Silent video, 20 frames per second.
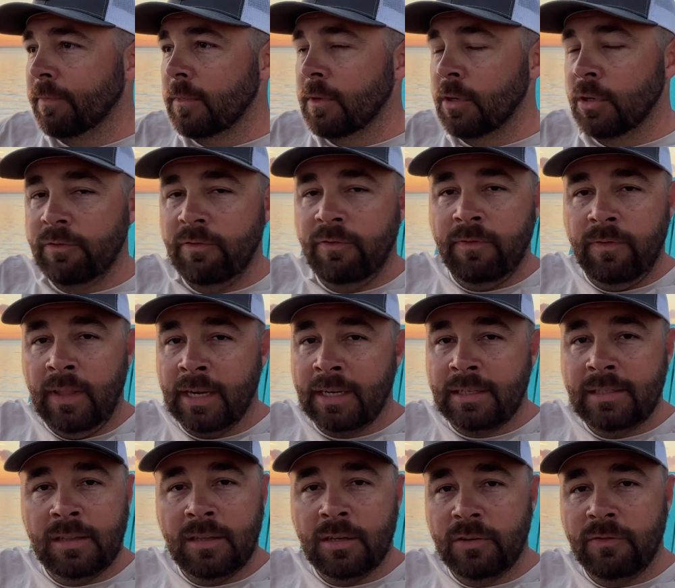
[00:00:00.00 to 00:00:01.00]
There's, like I
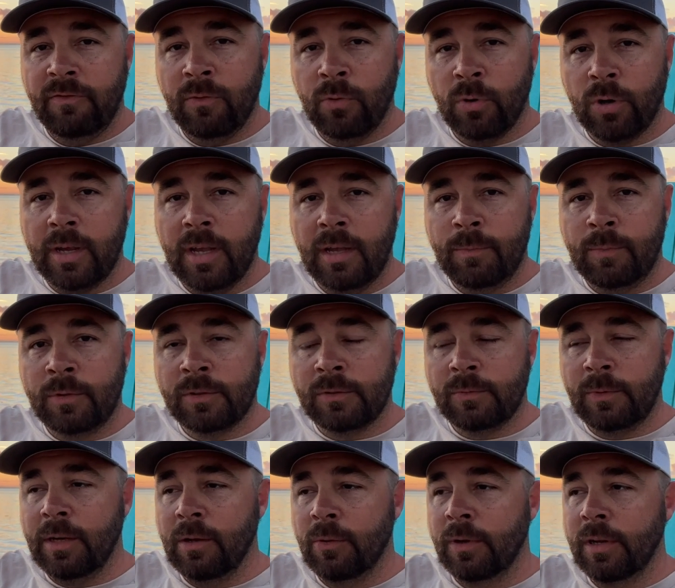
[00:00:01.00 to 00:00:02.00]
said, there's 4 couples.
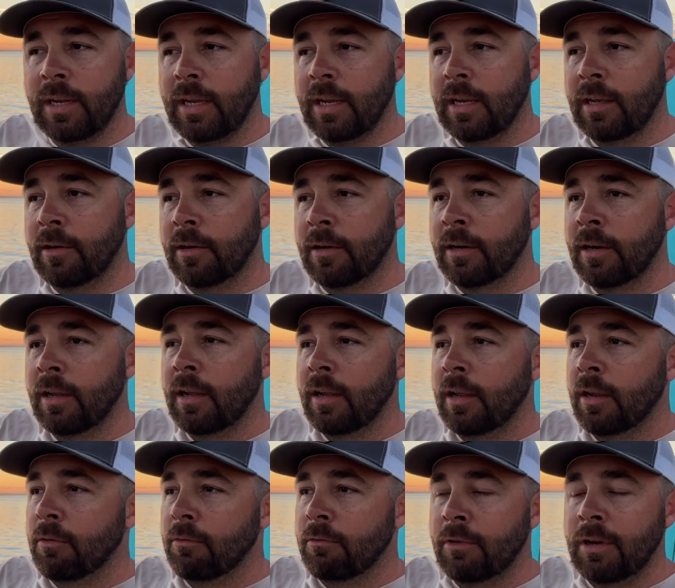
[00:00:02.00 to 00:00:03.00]
We go in together,
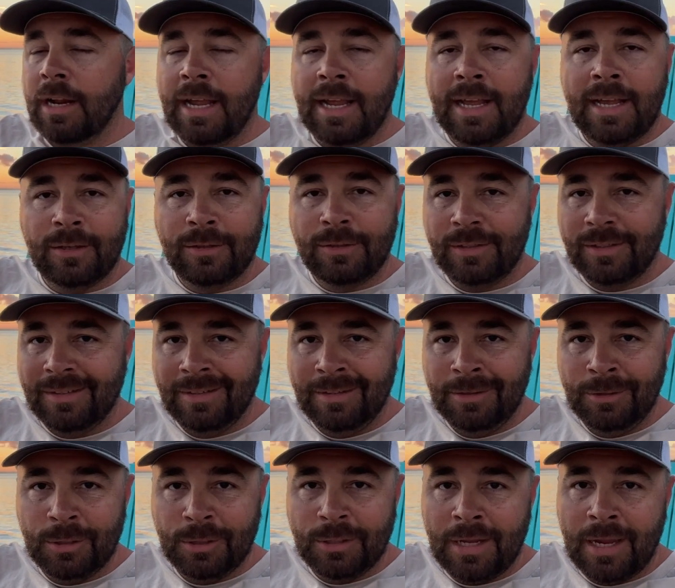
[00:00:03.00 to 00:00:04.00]
rent a house,
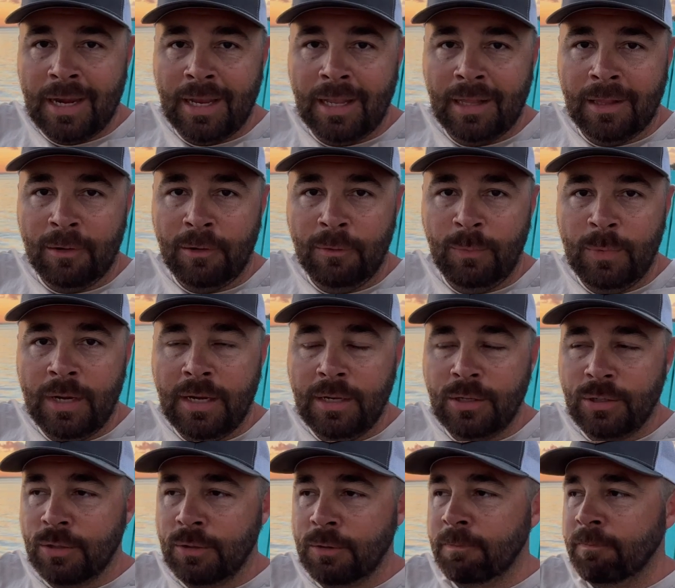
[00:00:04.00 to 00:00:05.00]
and just hang out on the
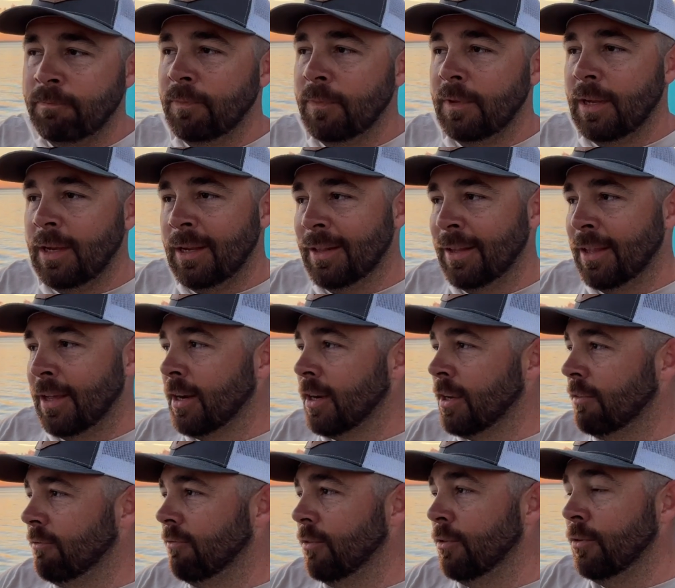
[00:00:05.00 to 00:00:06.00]
beach, eat a lot of
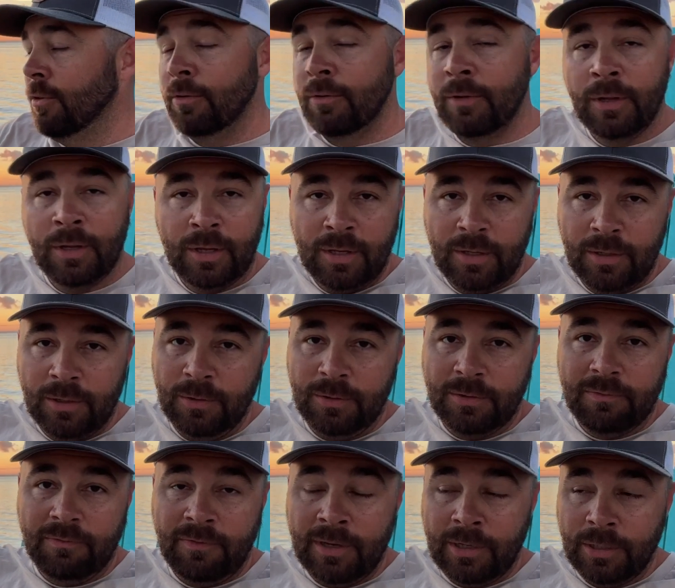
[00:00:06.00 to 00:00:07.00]
good food, do
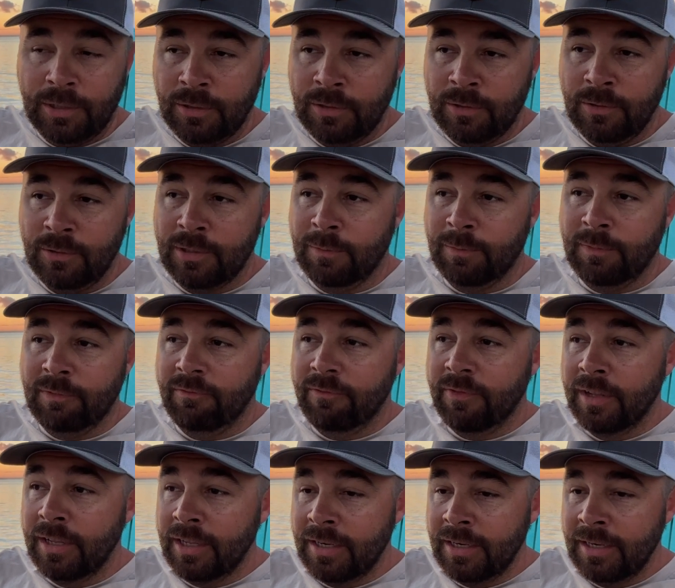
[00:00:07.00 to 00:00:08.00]
some fishing, do something
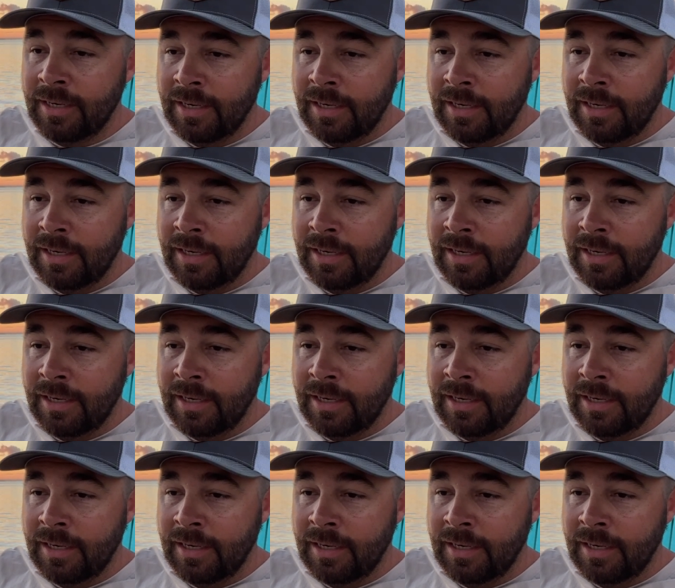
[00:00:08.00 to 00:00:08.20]
fun.